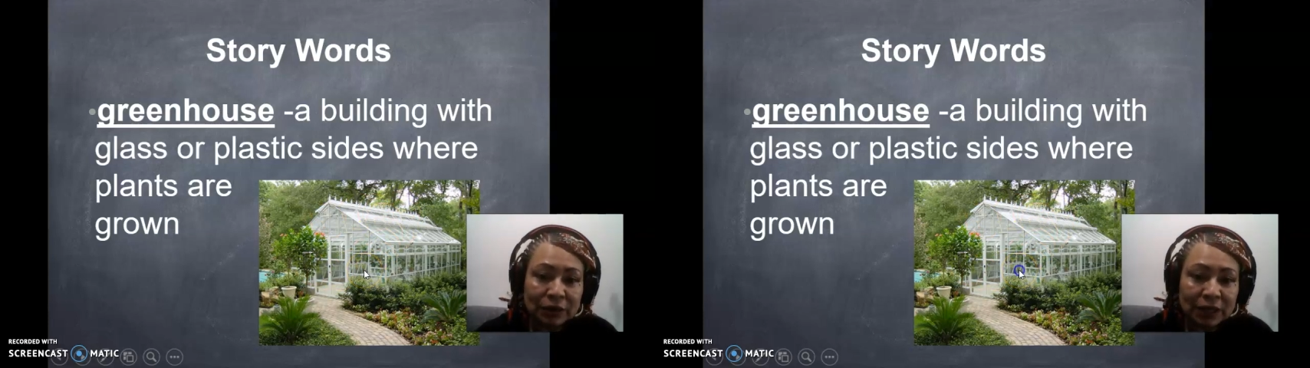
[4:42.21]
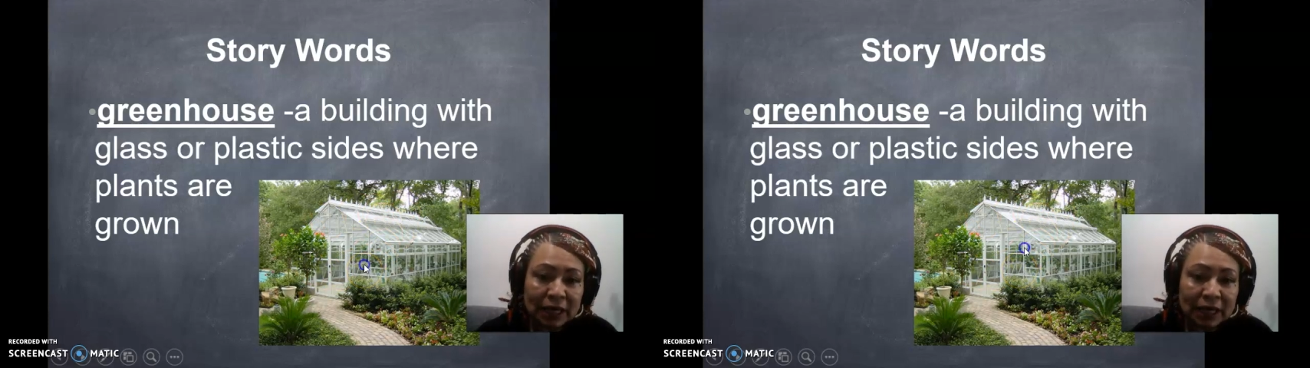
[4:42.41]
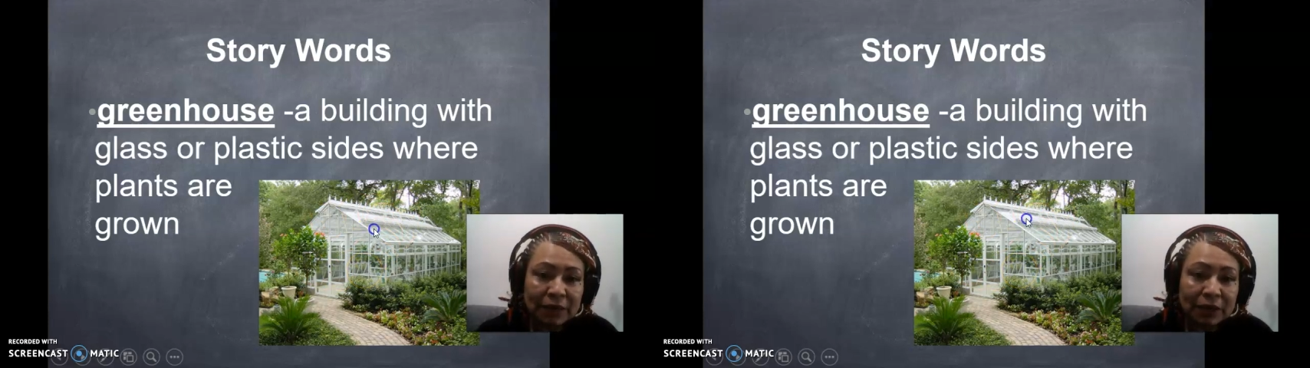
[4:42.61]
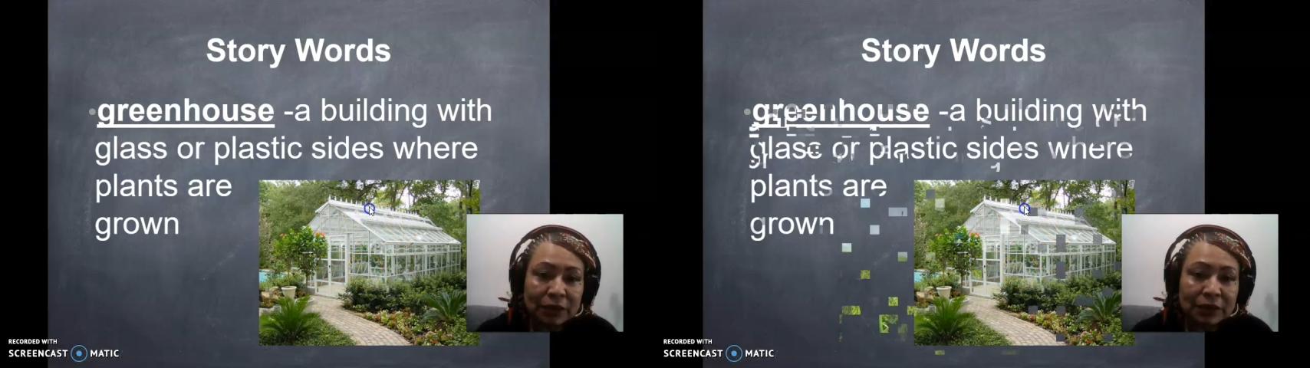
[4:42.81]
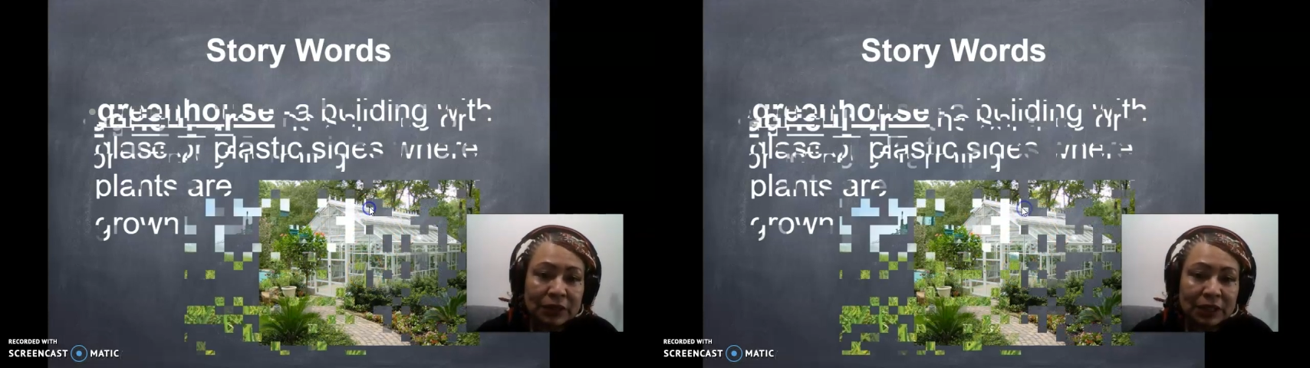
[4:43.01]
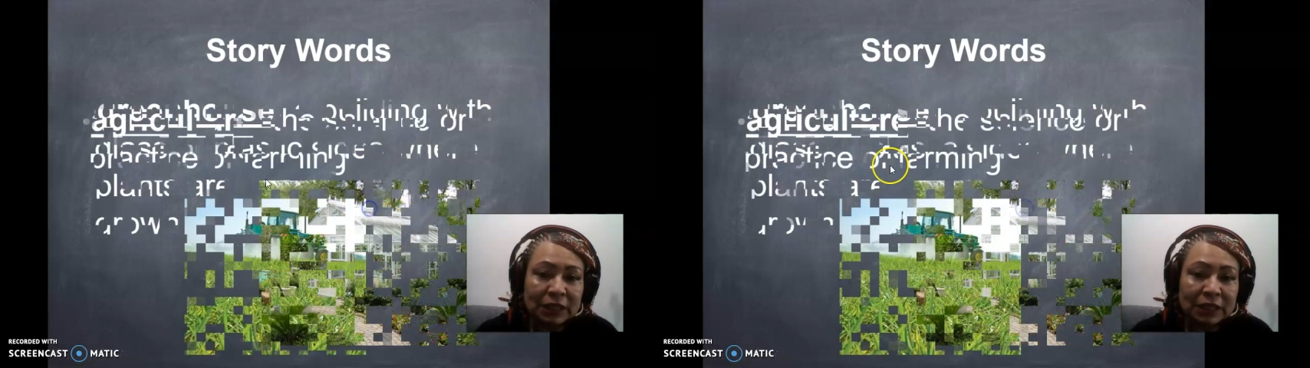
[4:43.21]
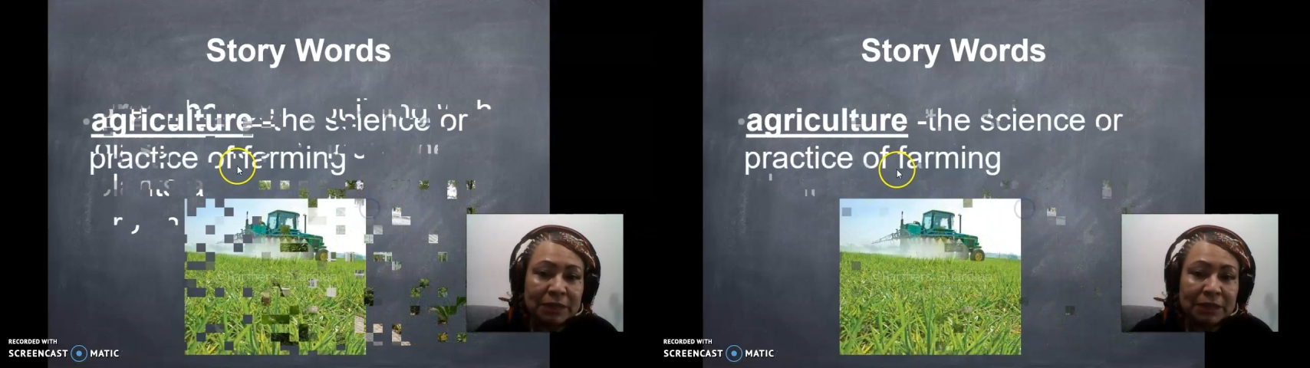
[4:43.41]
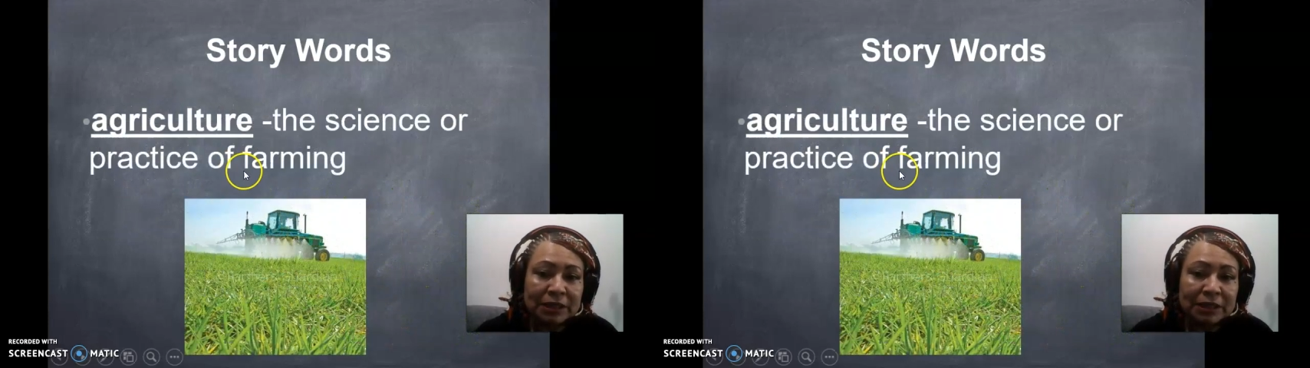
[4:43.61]
Okay, because it's
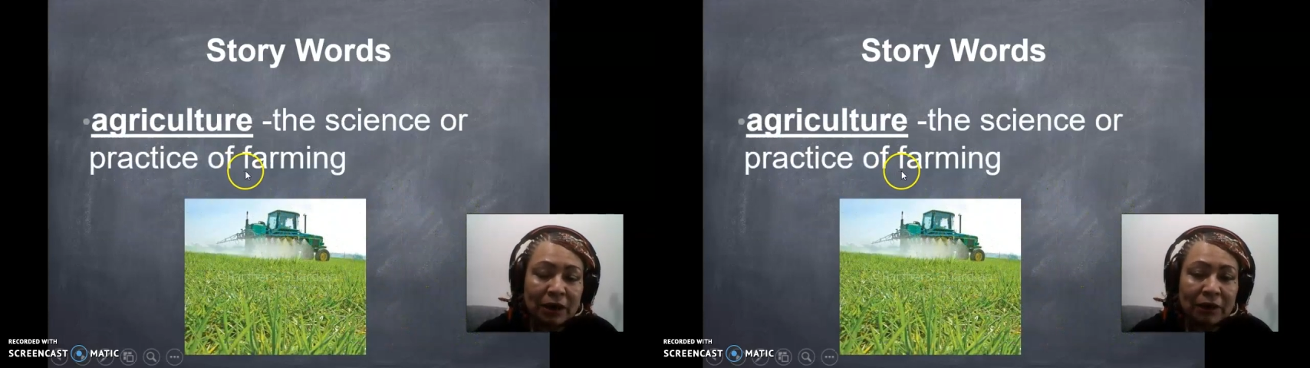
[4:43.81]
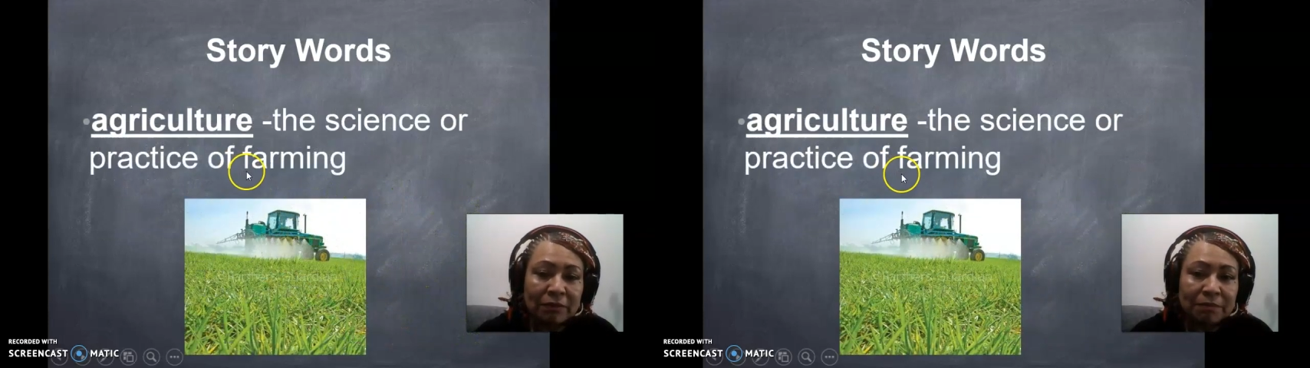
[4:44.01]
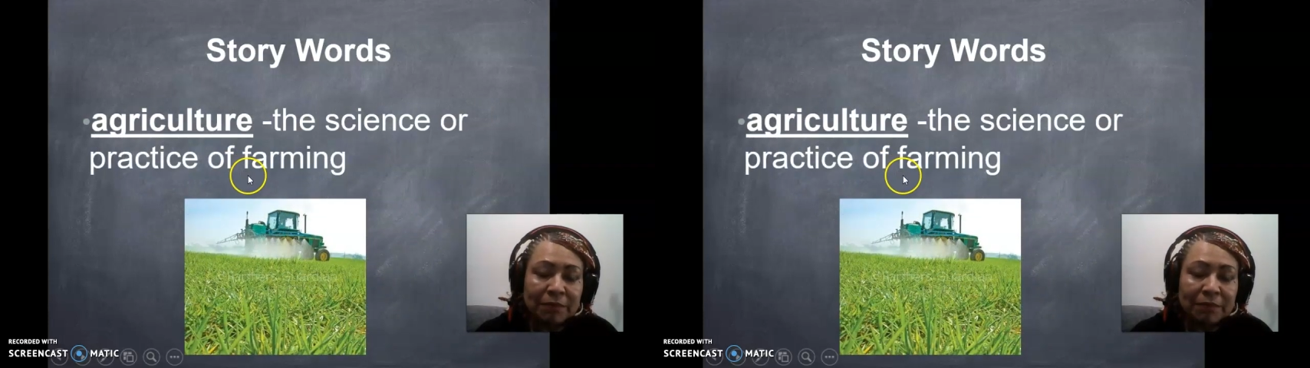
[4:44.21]
built of